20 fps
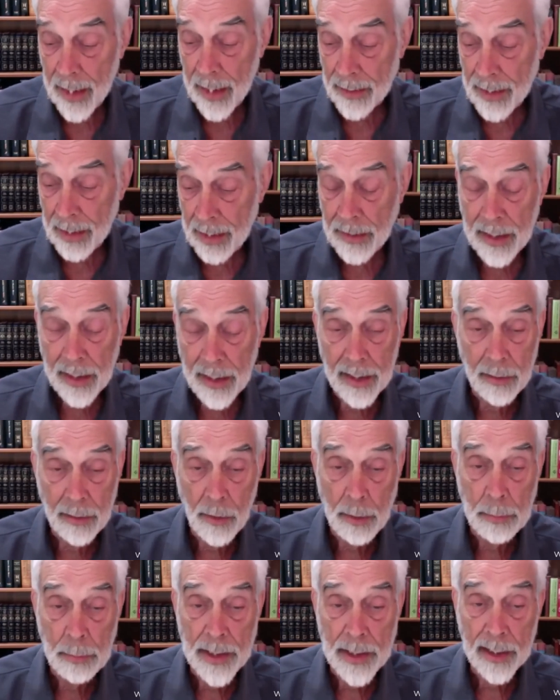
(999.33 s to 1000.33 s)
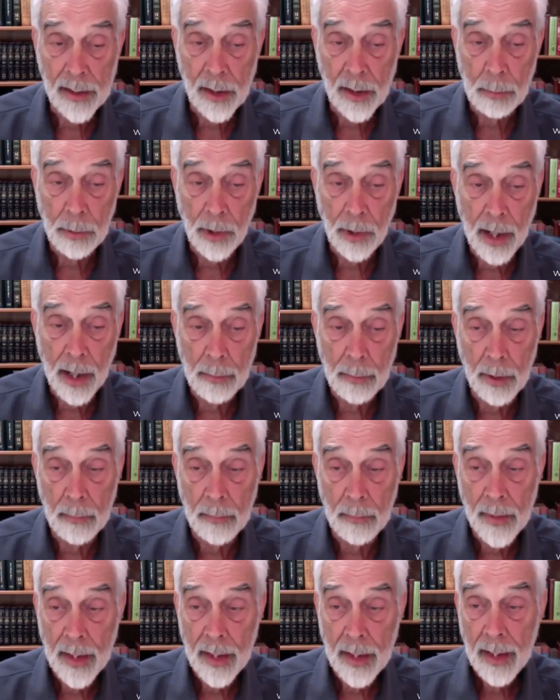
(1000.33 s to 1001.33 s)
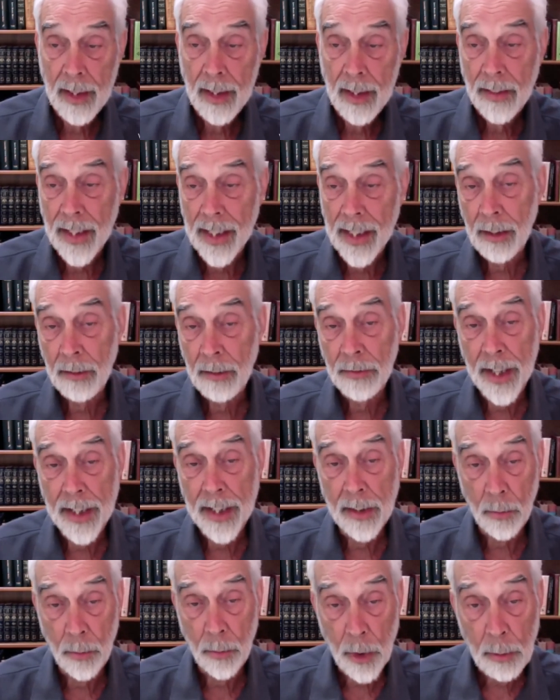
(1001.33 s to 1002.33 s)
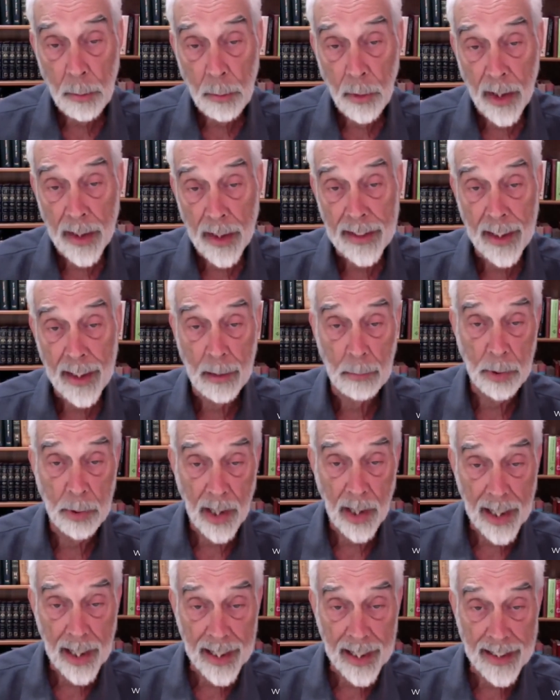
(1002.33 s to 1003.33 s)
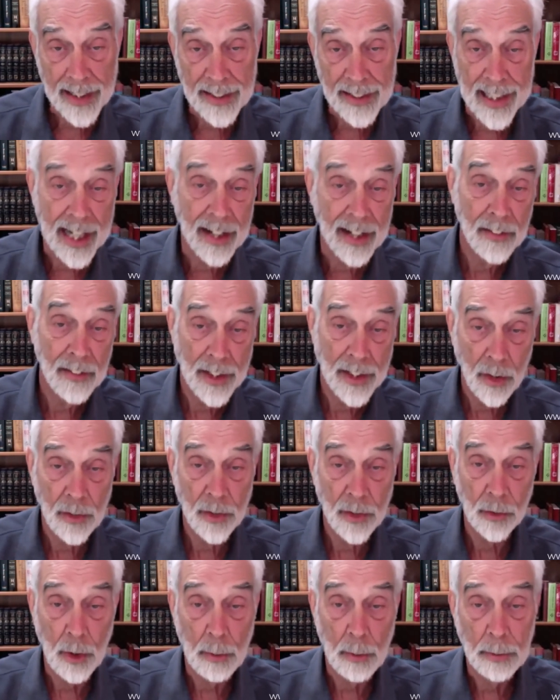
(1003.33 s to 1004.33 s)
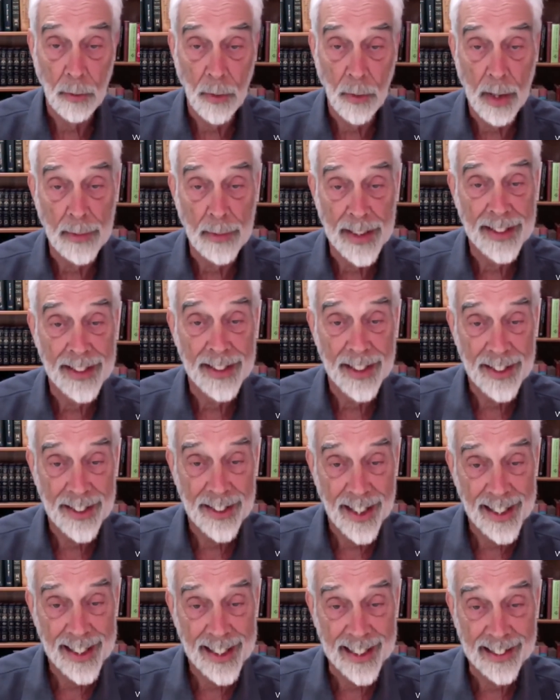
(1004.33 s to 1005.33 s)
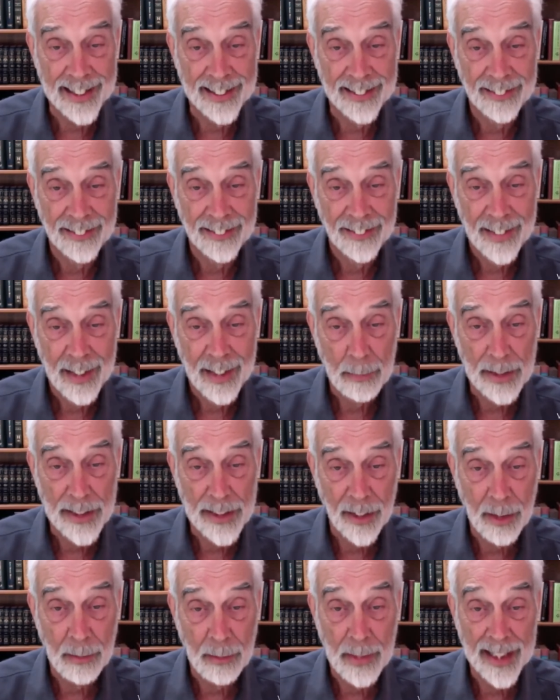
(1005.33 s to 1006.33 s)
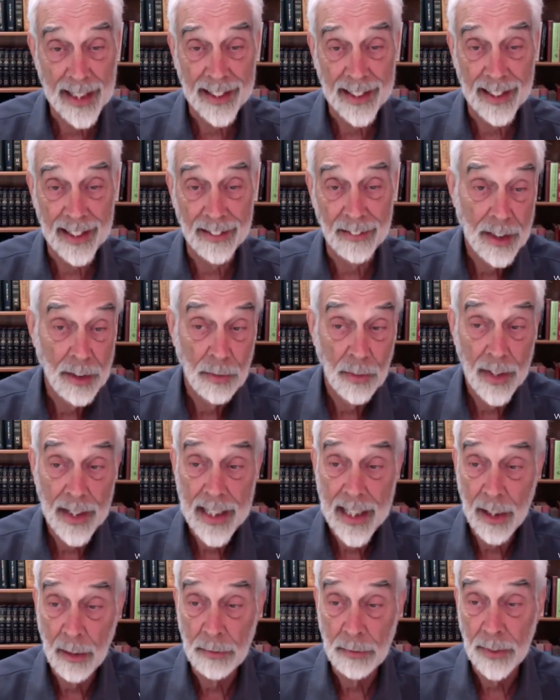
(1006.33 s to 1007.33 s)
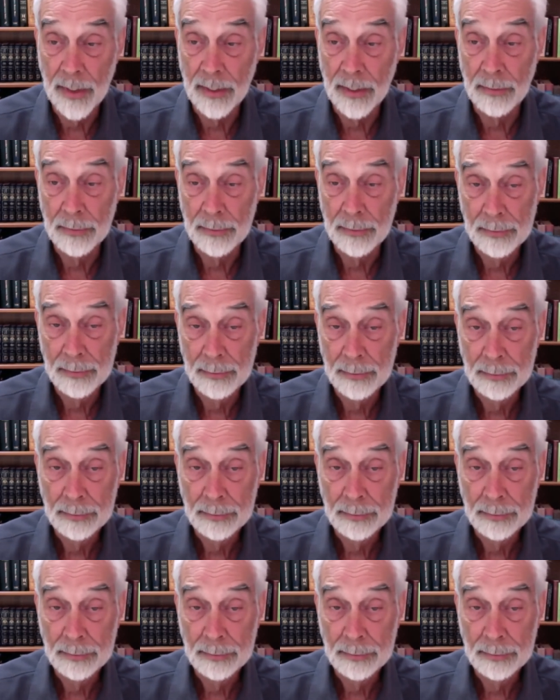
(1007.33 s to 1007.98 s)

and they're dealing with a particular problem, they can find a rubric that applies. Now they know the group of remedies to study in Materia Medica. That's very helpful.